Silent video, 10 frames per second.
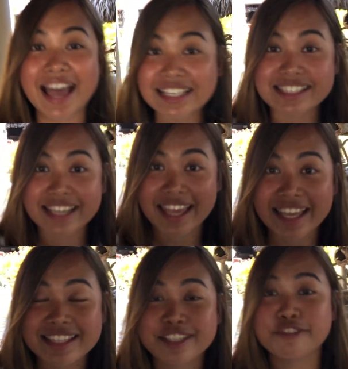that's
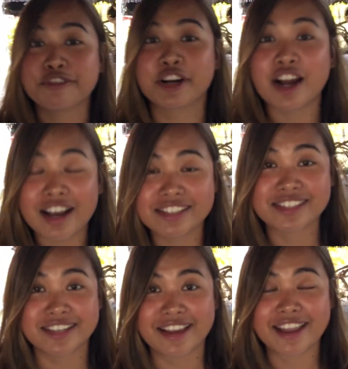it for
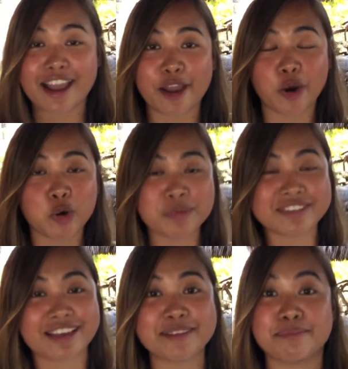us today. I hope
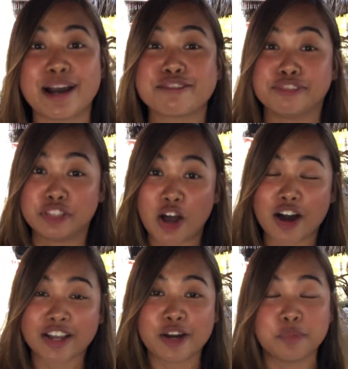that my
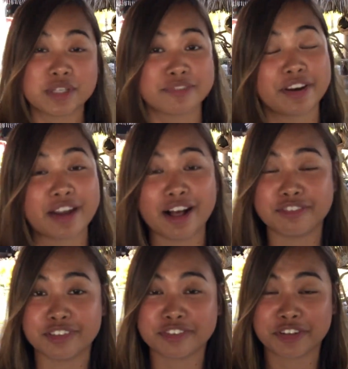vlog was very
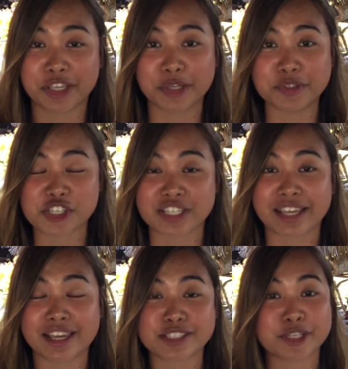helpful for you, just in
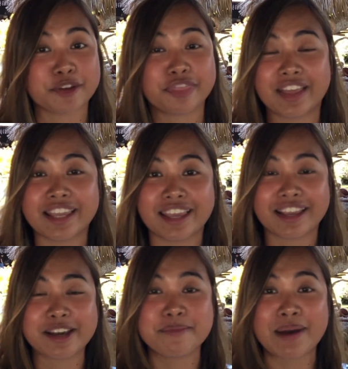case you're
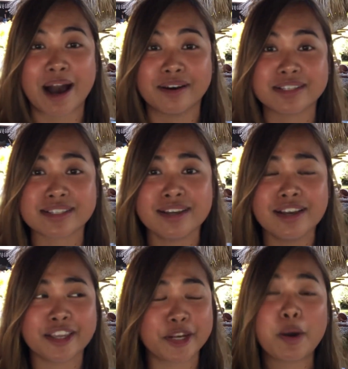thinking about,
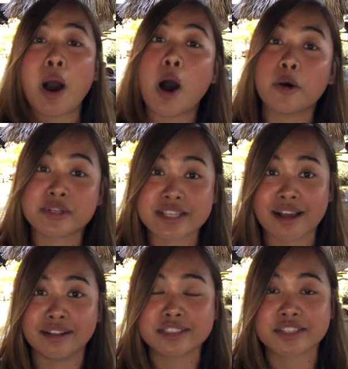you know, a
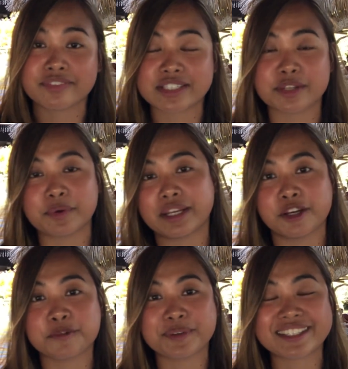hotel to visit right
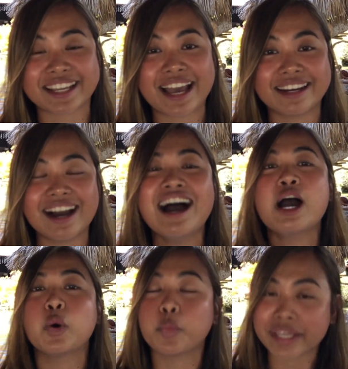here in Punta Cana.
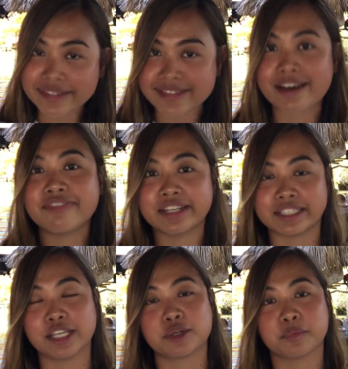We
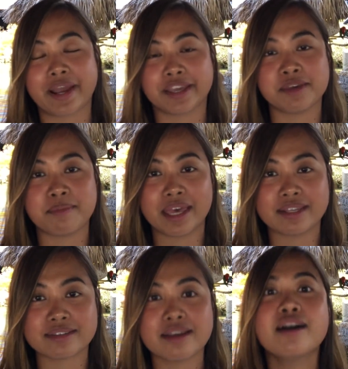definitely
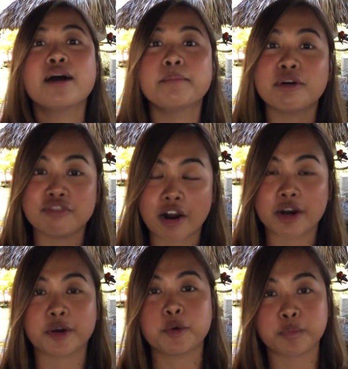recommend
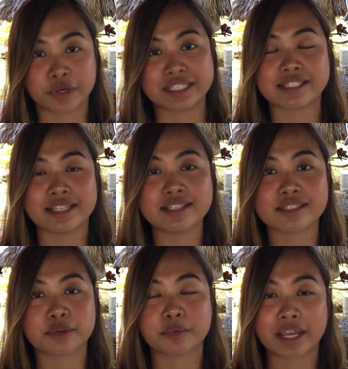Bavaro
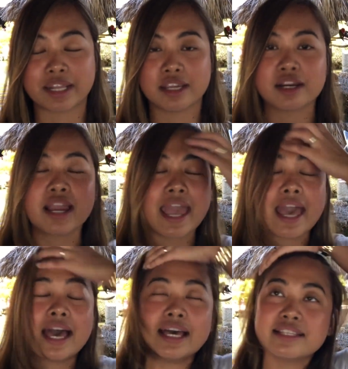Princess right here.
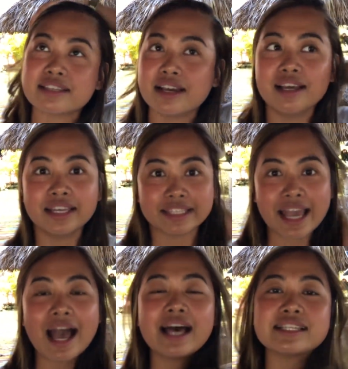And
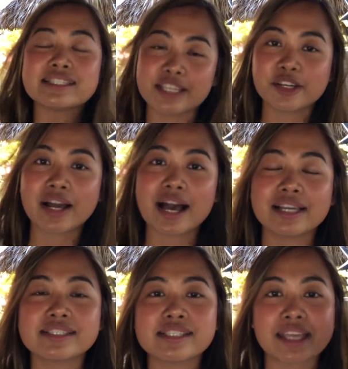yeah, see you
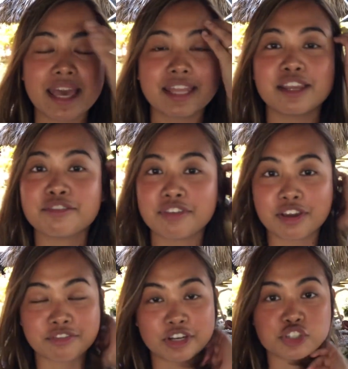guys again
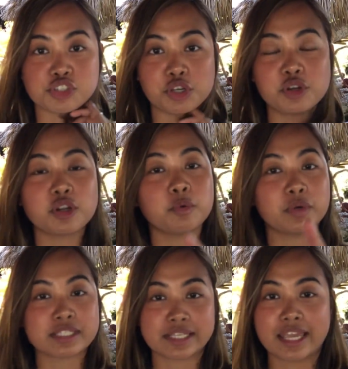very, very soon.
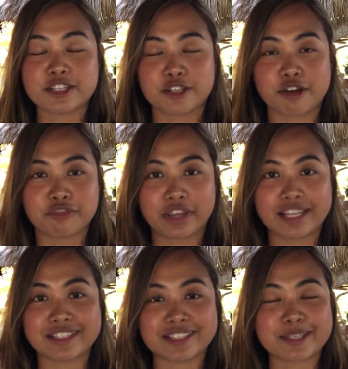Once again, do not
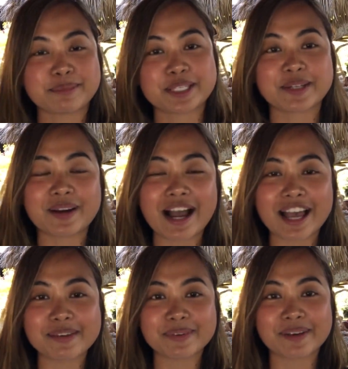forget to
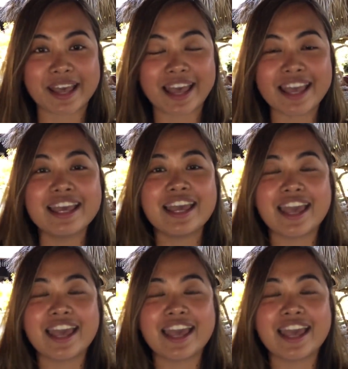subscribe, okay?